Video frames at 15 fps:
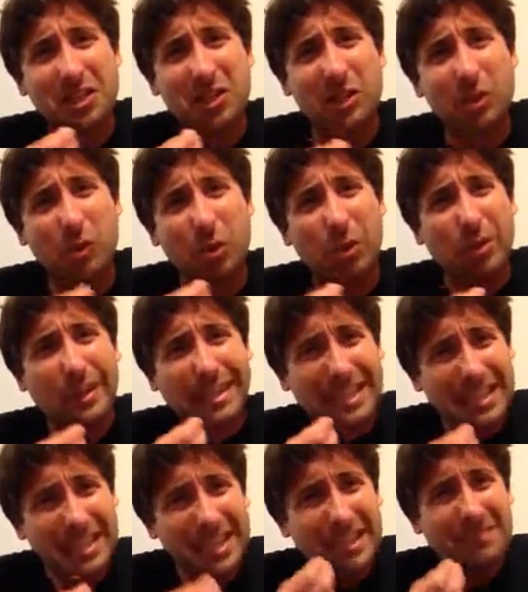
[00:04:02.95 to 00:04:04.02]

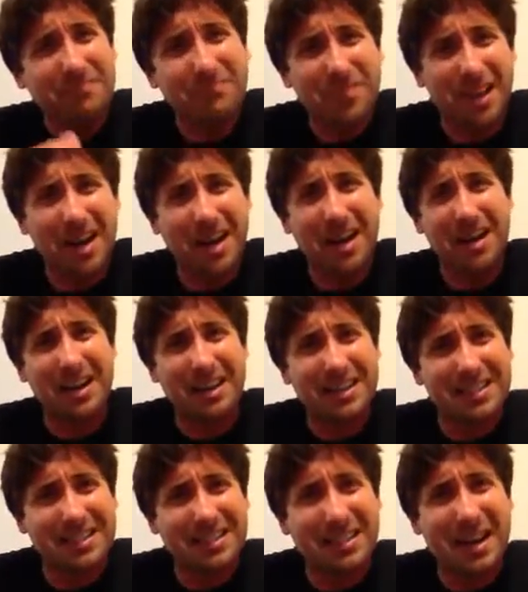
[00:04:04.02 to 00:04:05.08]

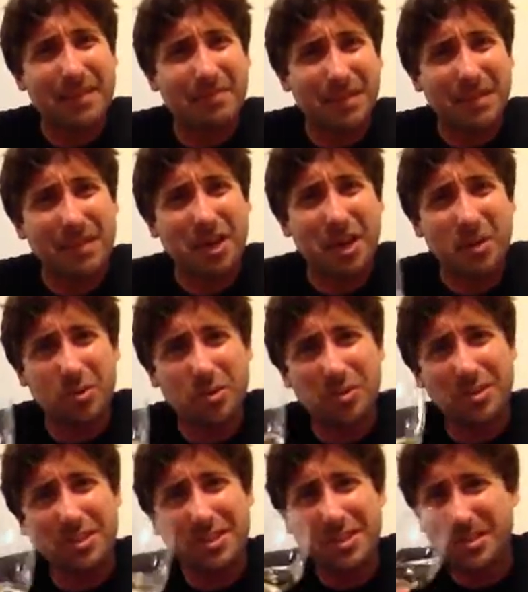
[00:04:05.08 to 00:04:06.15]
chlorine-y type of
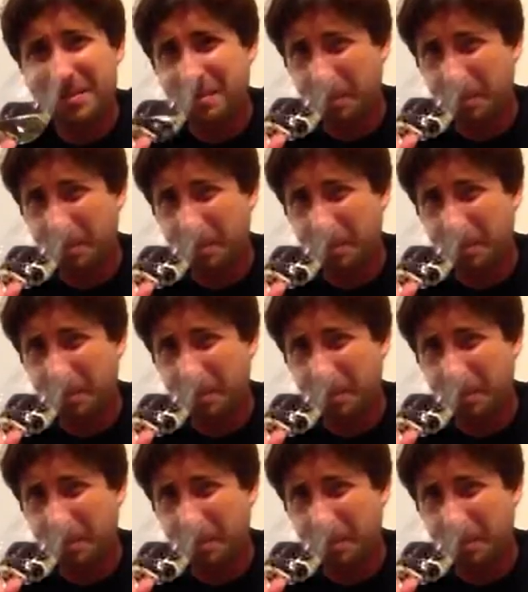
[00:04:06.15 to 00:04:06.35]
nose.